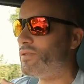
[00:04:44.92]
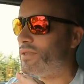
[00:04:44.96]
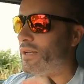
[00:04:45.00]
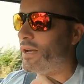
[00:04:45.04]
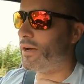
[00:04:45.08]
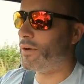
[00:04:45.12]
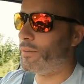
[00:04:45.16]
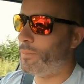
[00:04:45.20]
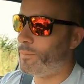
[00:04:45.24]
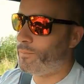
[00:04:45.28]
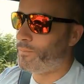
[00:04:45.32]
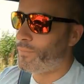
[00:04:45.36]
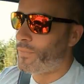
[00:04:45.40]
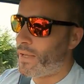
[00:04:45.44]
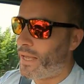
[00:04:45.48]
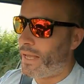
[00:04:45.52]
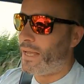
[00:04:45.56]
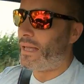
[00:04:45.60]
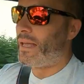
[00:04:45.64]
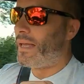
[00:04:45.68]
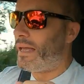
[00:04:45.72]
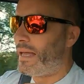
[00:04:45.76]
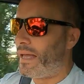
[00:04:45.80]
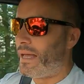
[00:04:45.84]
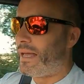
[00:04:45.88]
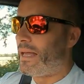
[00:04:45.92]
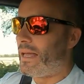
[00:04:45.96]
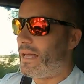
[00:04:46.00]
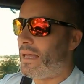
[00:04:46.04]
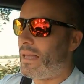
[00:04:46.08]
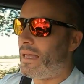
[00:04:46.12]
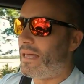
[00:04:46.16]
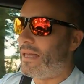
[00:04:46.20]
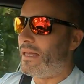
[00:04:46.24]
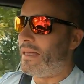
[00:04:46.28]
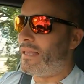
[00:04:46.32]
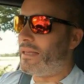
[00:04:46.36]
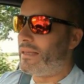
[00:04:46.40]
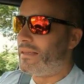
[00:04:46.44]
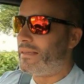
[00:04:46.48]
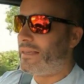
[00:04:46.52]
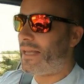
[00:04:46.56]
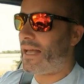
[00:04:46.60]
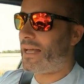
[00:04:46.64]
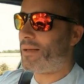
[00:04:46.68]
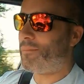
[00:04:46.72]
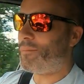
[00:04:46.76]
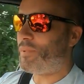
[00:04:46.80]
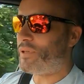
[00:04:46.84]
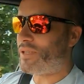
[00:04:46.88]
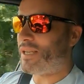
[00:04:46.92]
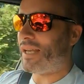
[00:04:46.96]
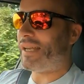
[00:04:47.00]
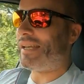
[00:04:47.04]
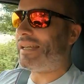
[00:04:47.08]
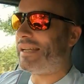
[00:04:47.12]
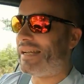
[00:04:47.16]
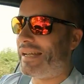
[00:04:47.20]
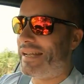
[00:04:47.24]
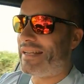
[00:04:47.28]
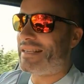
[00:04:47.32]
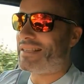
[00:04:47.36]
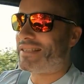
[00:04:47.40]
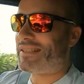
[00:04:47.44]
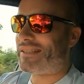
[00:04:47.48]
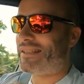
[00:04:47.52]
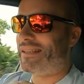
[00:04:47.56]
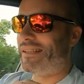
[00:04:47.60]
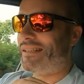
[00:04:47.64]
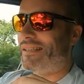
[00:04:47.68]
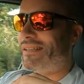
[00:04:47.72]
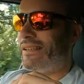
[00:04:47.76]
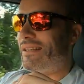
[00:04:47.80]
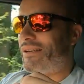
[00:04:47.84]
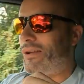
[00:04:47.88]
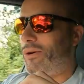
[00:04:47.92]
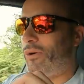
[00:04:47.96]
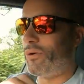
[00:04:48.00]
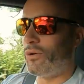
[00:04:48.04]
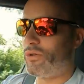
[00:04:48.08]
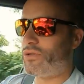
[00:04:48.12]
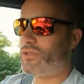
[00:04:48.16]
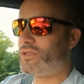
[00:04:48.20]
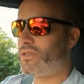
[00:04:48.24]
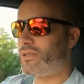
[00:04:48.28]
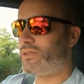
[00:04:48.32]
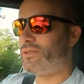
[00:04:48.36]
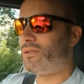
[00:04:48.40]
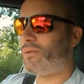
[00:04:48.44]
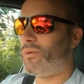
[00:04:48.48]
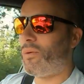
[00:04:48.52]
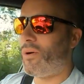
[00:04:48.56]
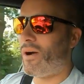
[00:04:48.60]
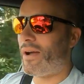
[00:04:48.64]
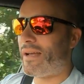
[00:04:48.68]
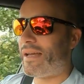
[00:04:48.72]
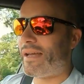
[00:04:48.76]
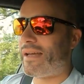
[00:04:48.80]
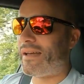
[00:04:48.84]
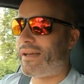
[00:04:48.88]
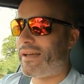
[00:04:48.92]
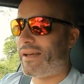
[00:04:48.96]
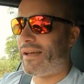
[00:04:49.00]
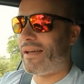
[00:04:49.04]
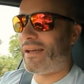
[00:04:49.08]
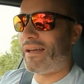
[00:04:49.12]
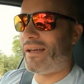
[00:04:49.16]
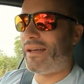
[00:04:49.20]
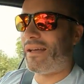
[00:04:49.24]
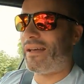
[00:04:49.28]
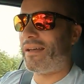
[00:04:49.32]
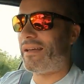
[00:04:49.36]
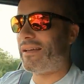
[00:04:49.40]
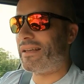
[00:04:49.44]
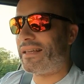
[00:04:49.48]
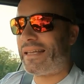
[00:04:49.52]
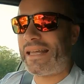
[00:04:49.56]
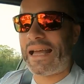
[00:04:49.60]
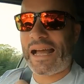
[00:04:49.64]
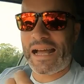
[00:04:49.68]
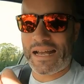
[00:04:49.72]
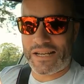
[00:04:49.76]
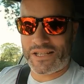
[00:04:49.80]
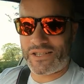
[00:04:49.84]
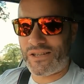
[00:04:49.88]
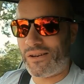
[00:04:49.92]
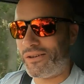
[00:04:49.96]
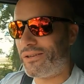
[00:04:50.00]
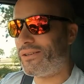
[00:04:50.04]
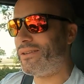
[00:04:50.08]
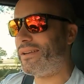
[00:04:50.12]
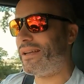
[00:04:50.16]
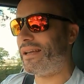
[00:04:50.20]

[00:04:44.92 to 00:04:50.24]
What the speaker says: so that particular incident caused quite a gash, I